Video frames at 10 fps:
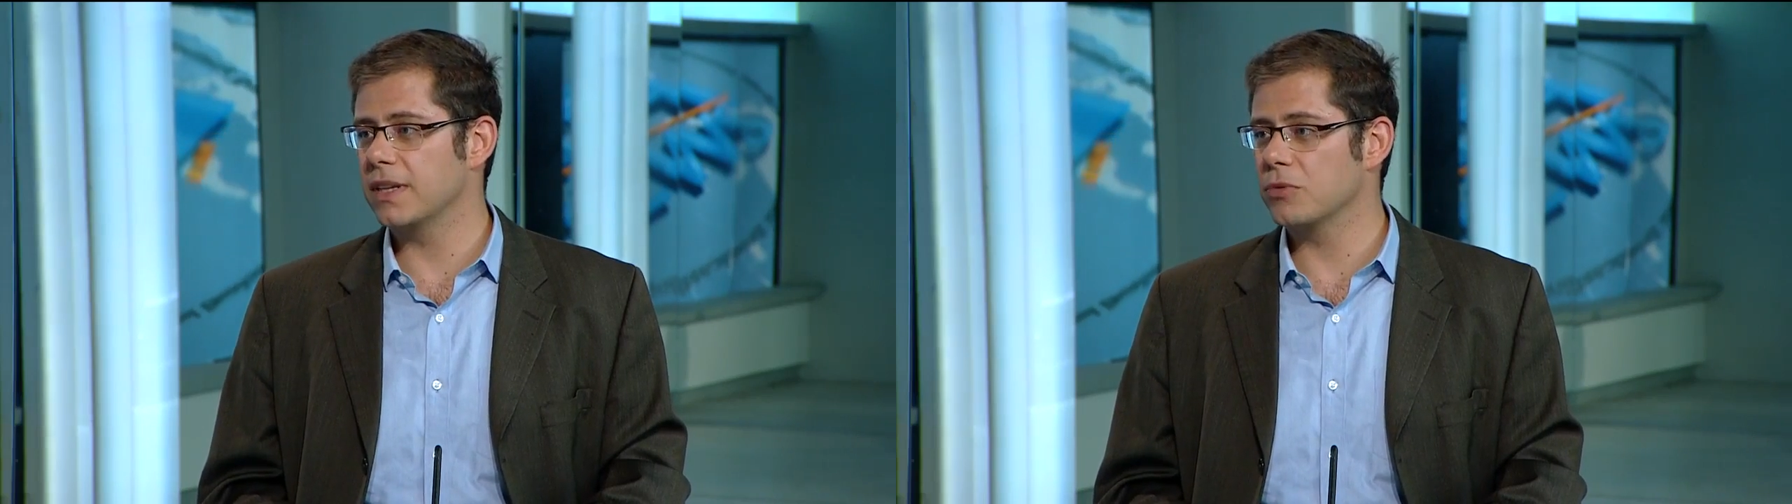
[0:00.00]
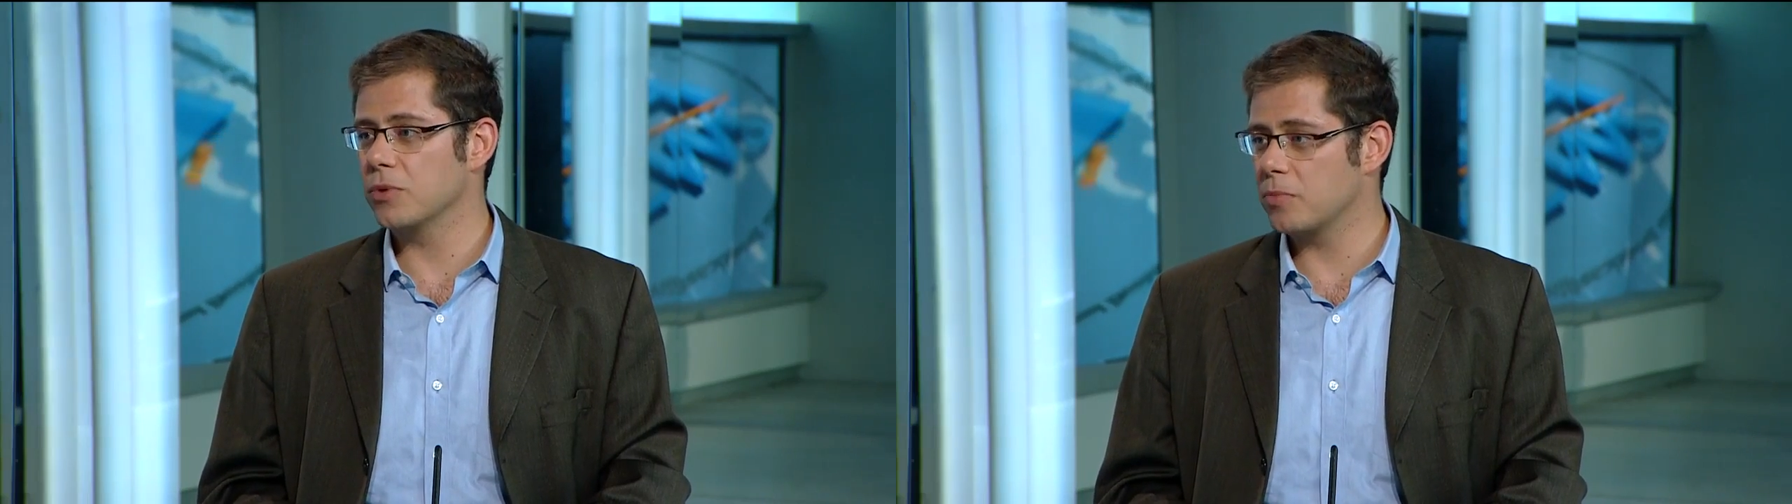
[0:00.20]

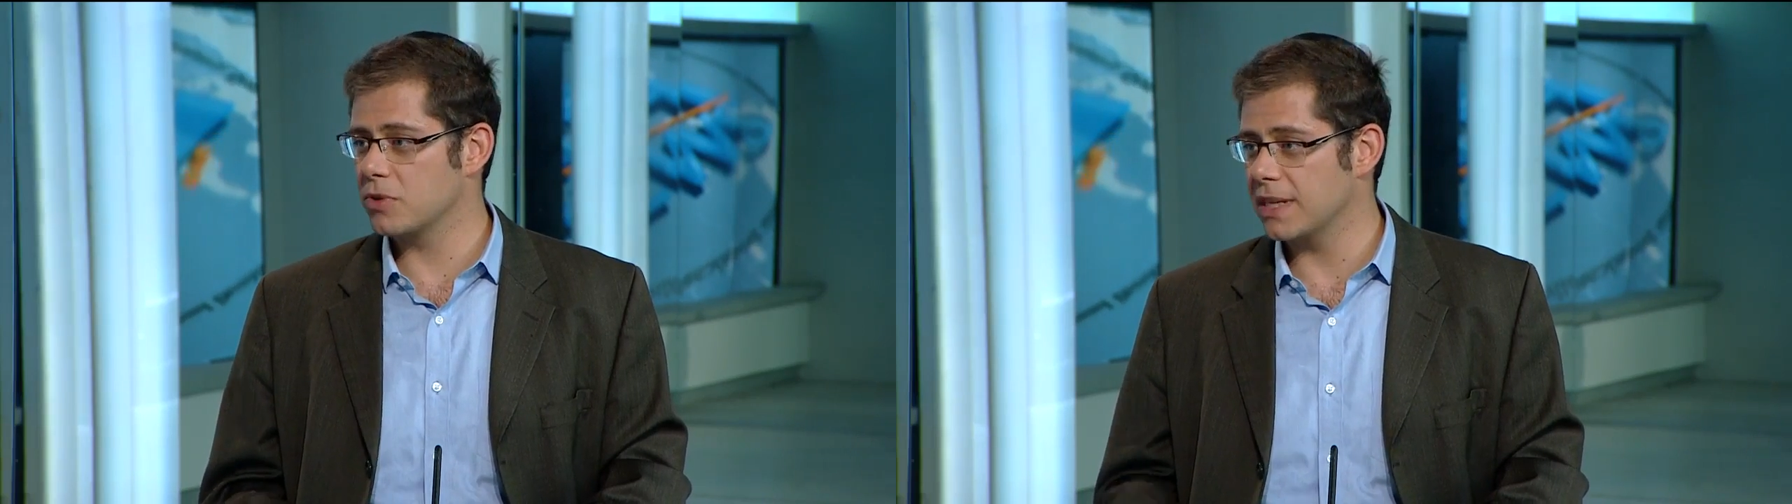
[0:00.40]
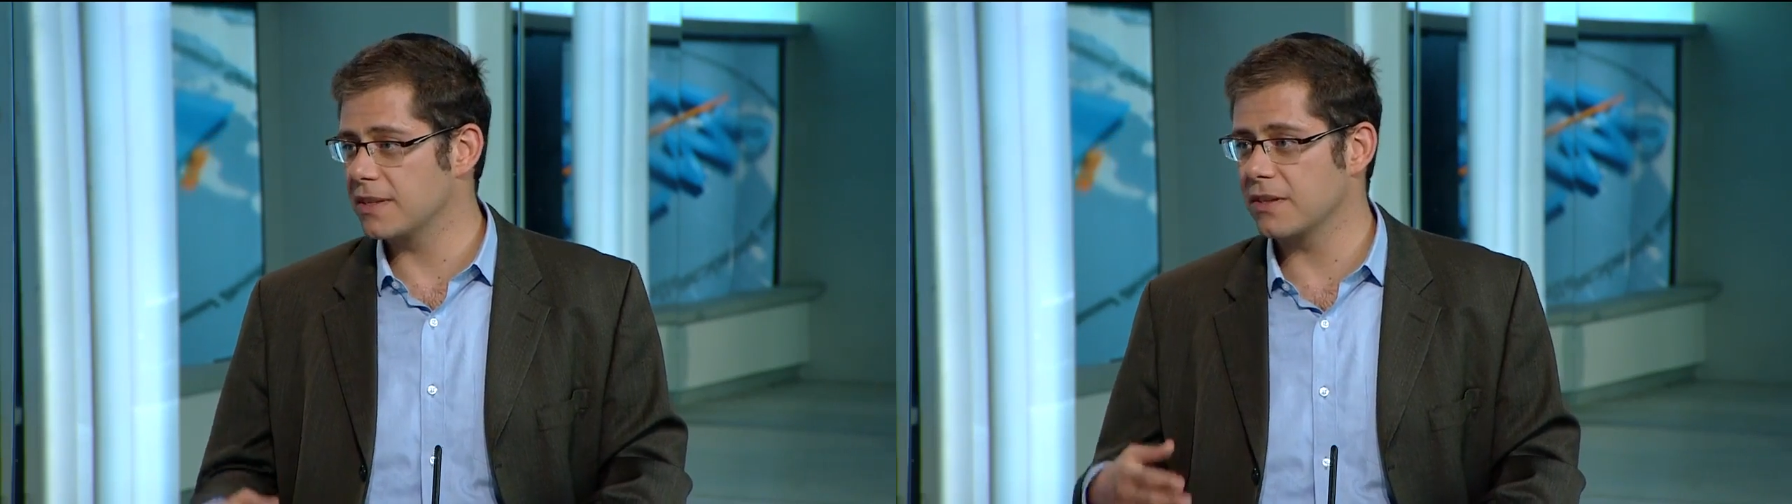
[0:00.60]
that
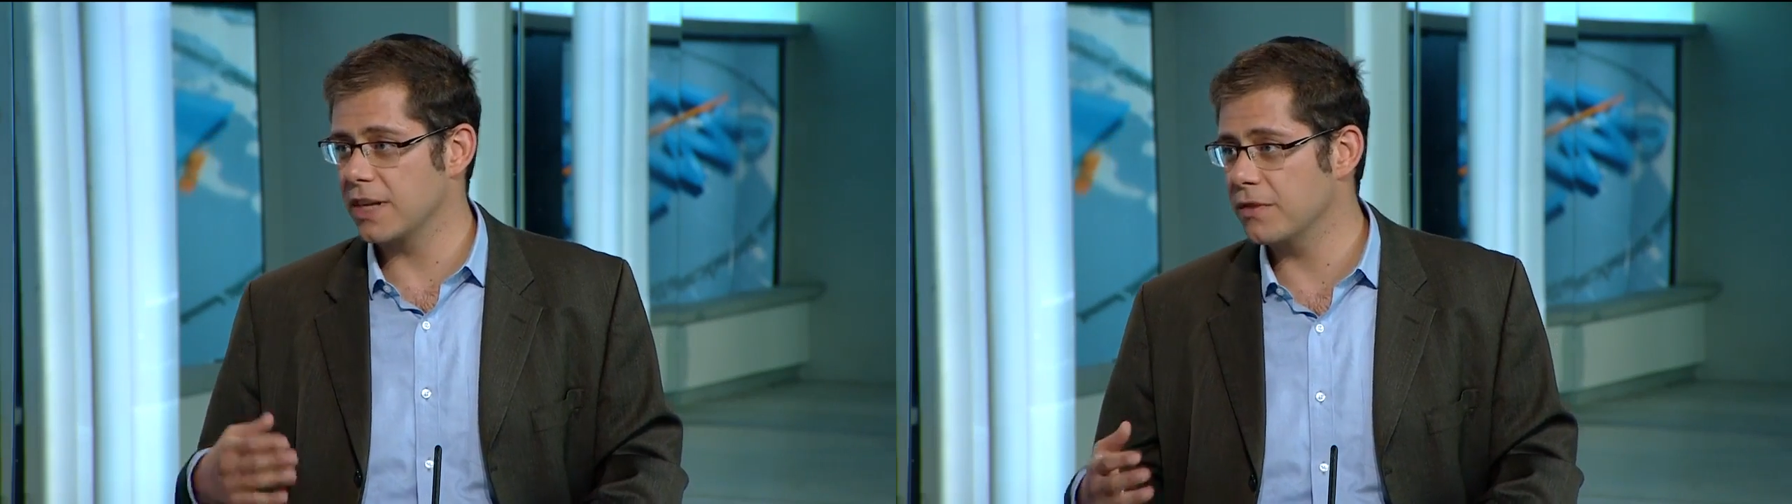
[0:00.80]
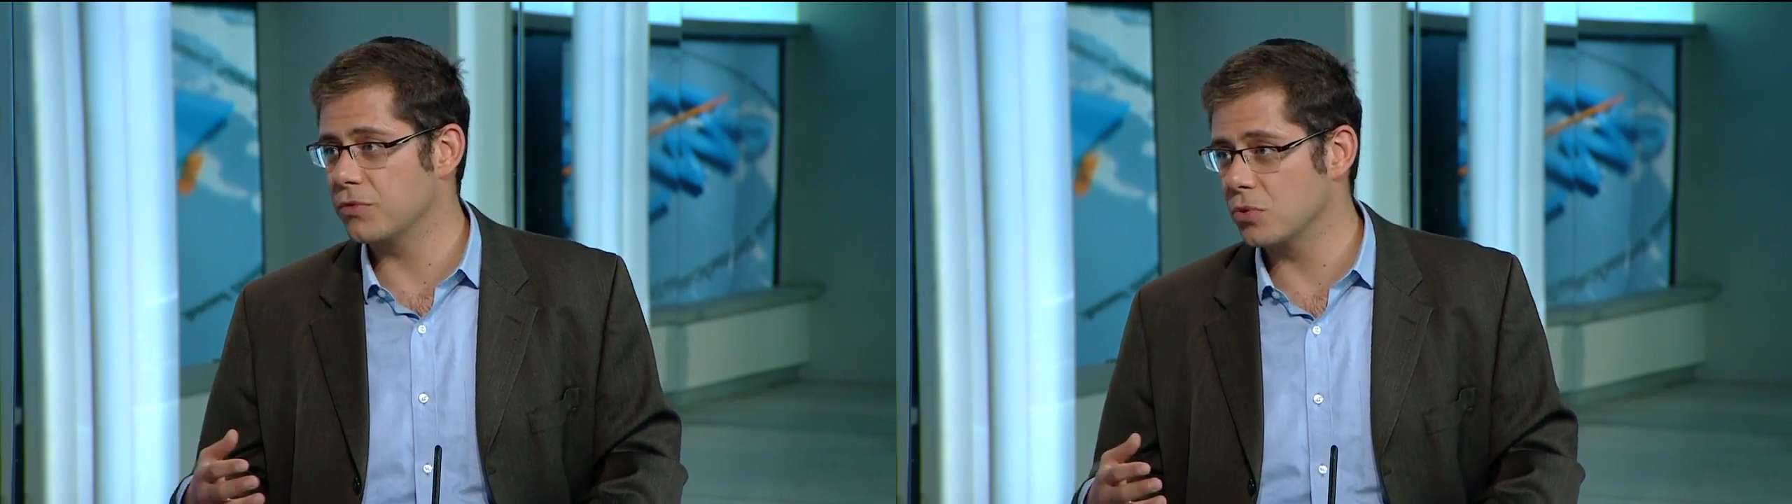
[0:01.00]
represents their